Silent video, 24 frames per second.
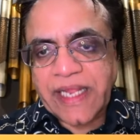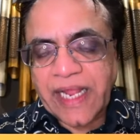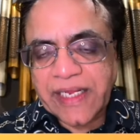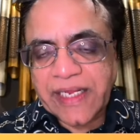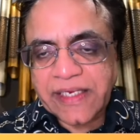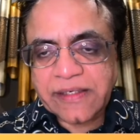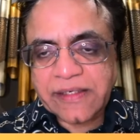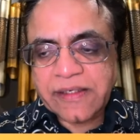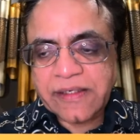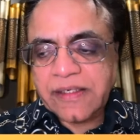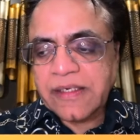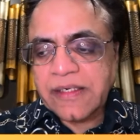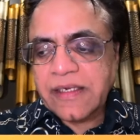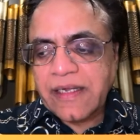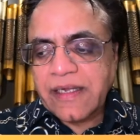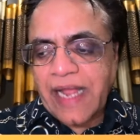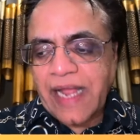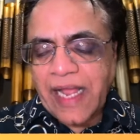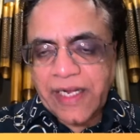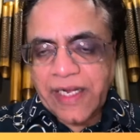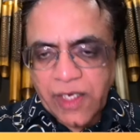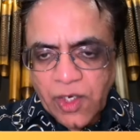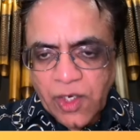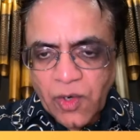I
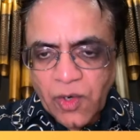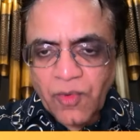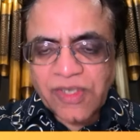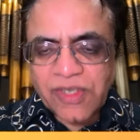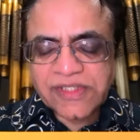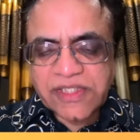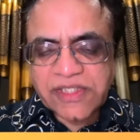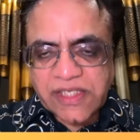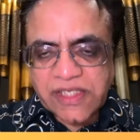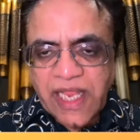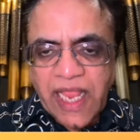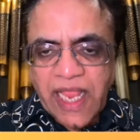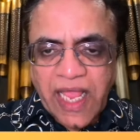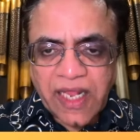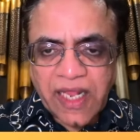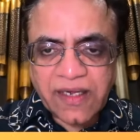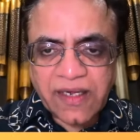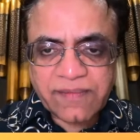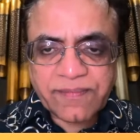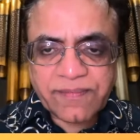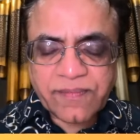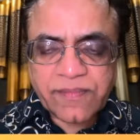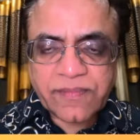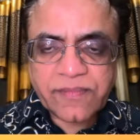requested
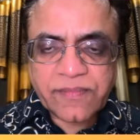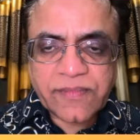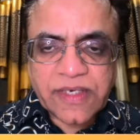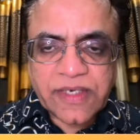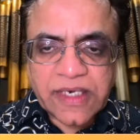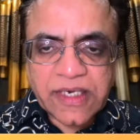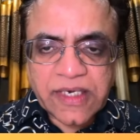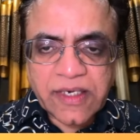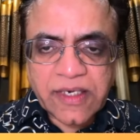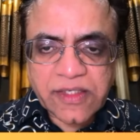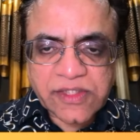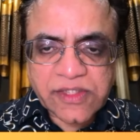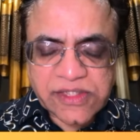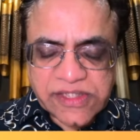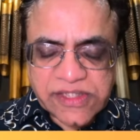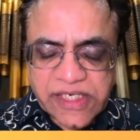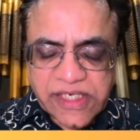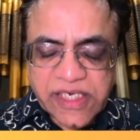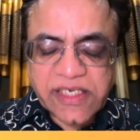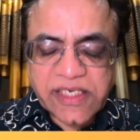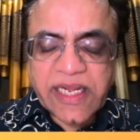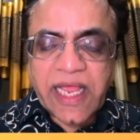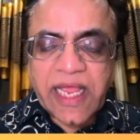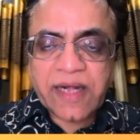help,
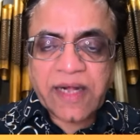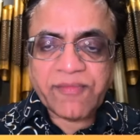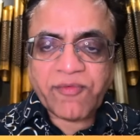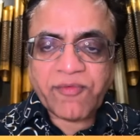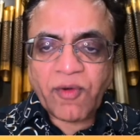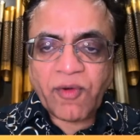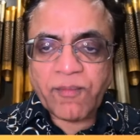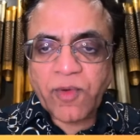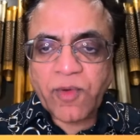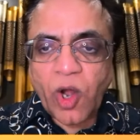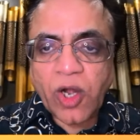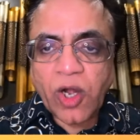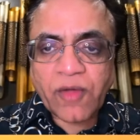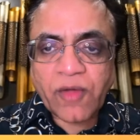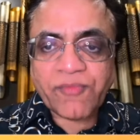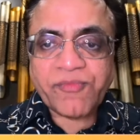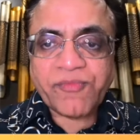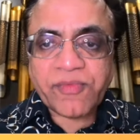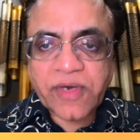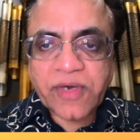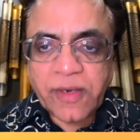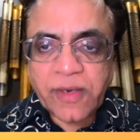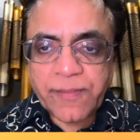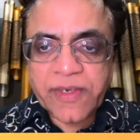seek help from a lot
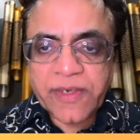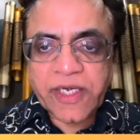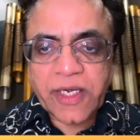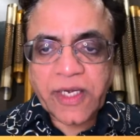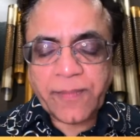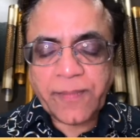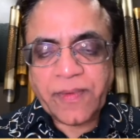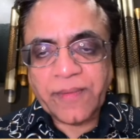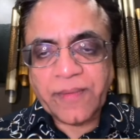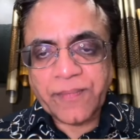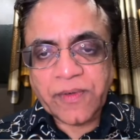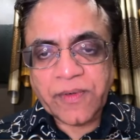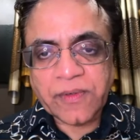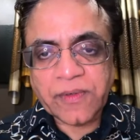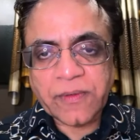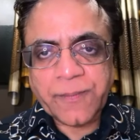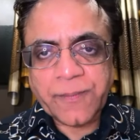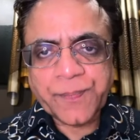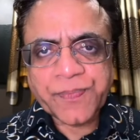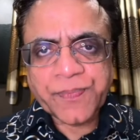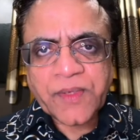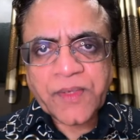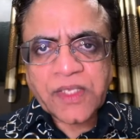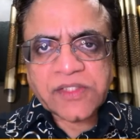of community people.
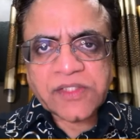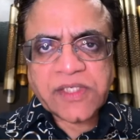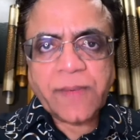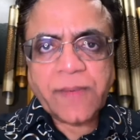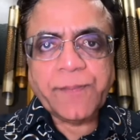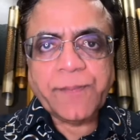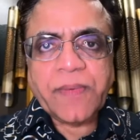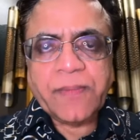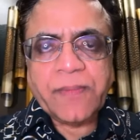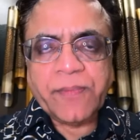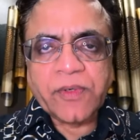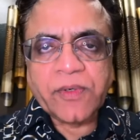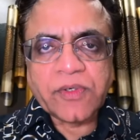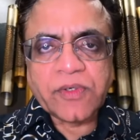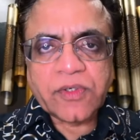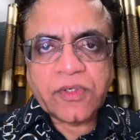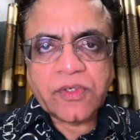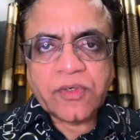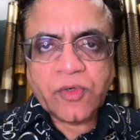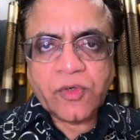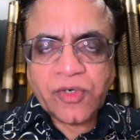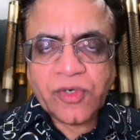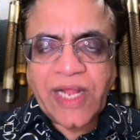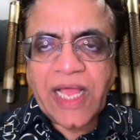Some people
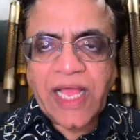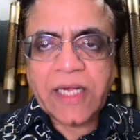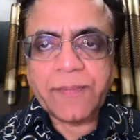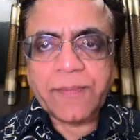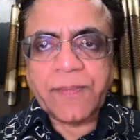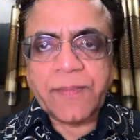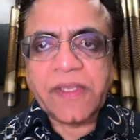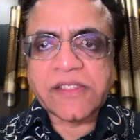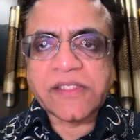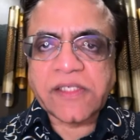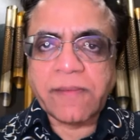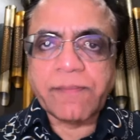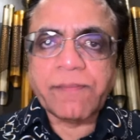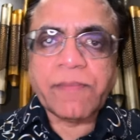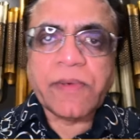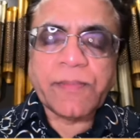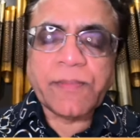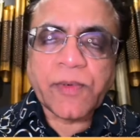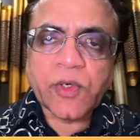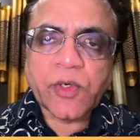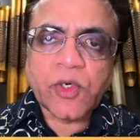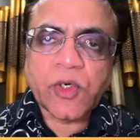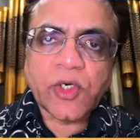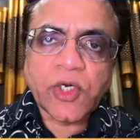could help me, some
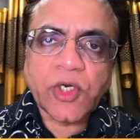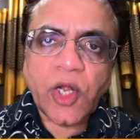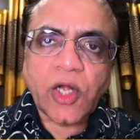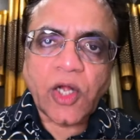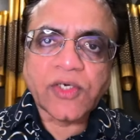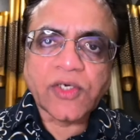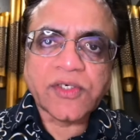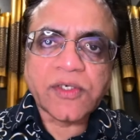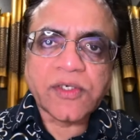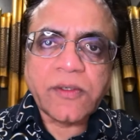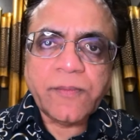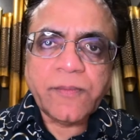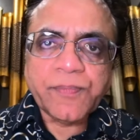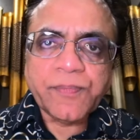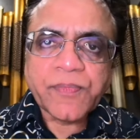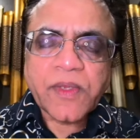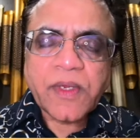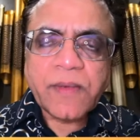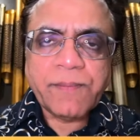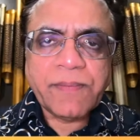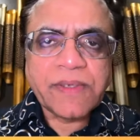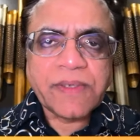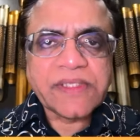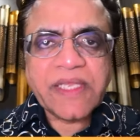people could not,
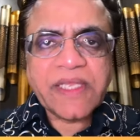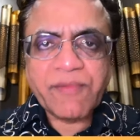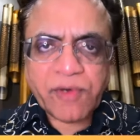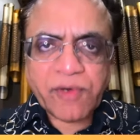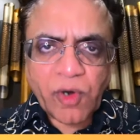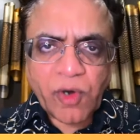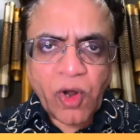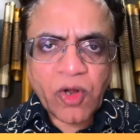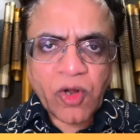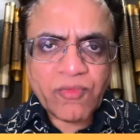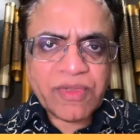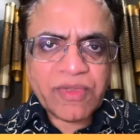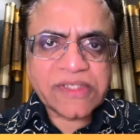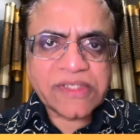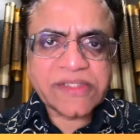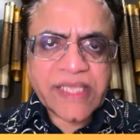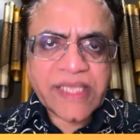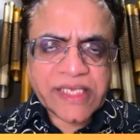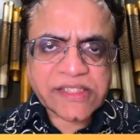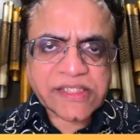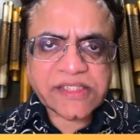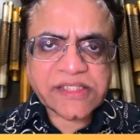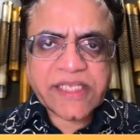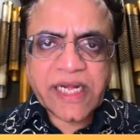but they were always
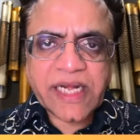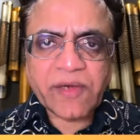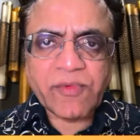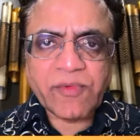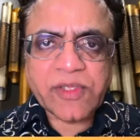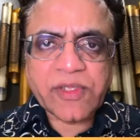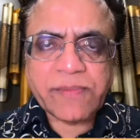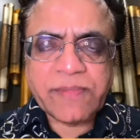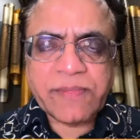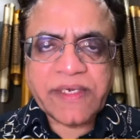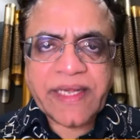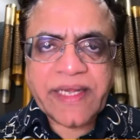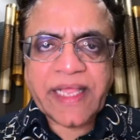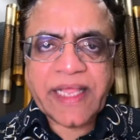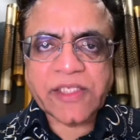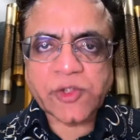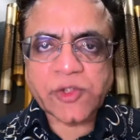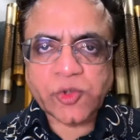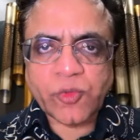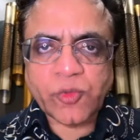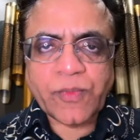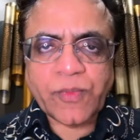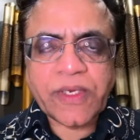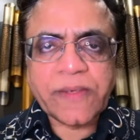there, stand with me, next
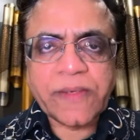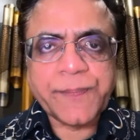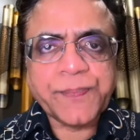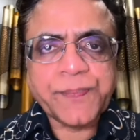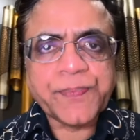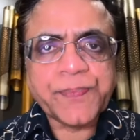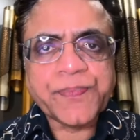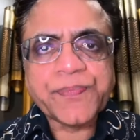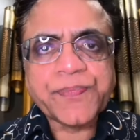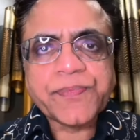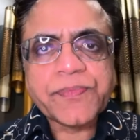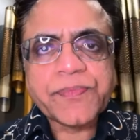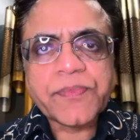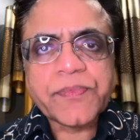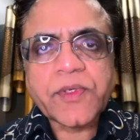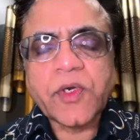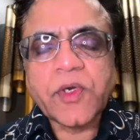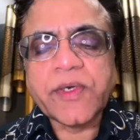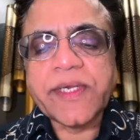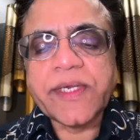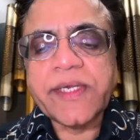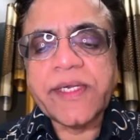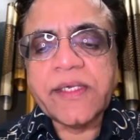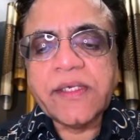to me.
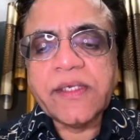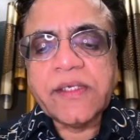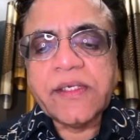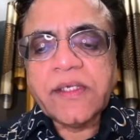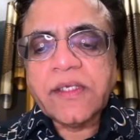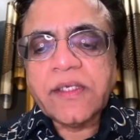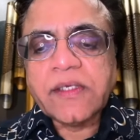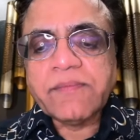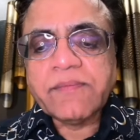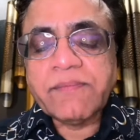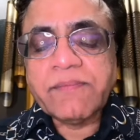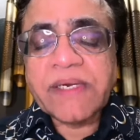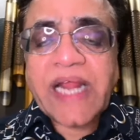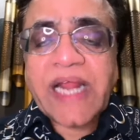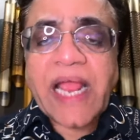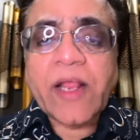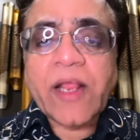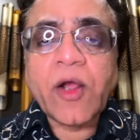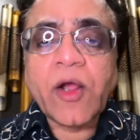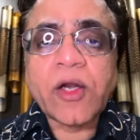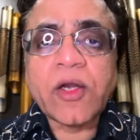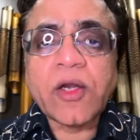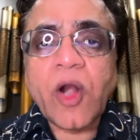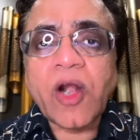Okay, But I
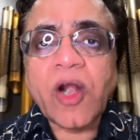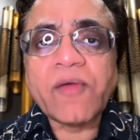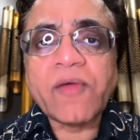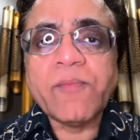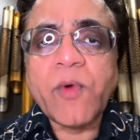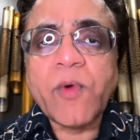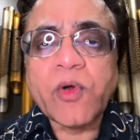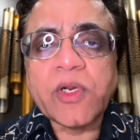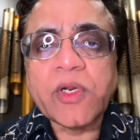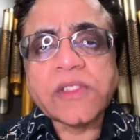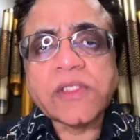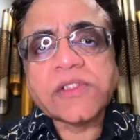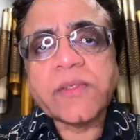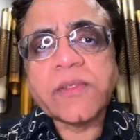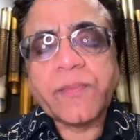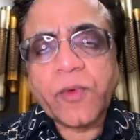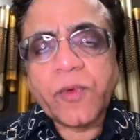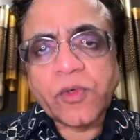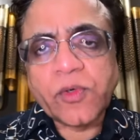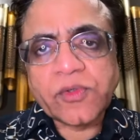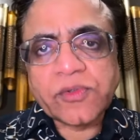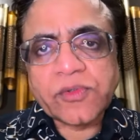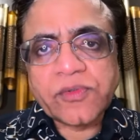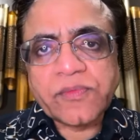got a lot of moral
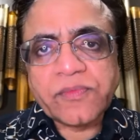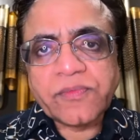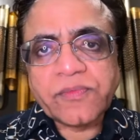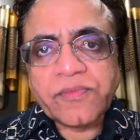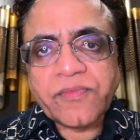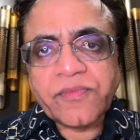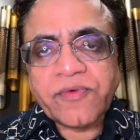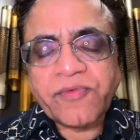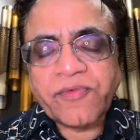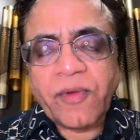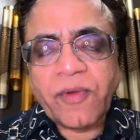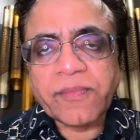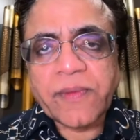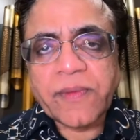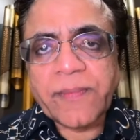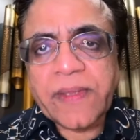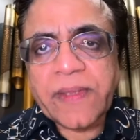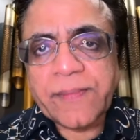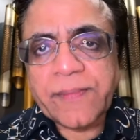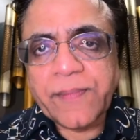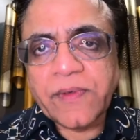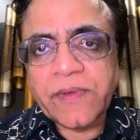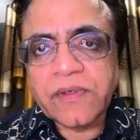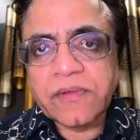support from the
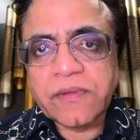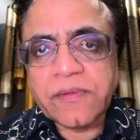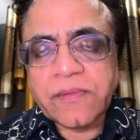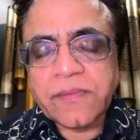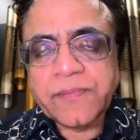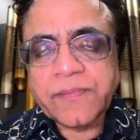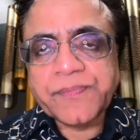people.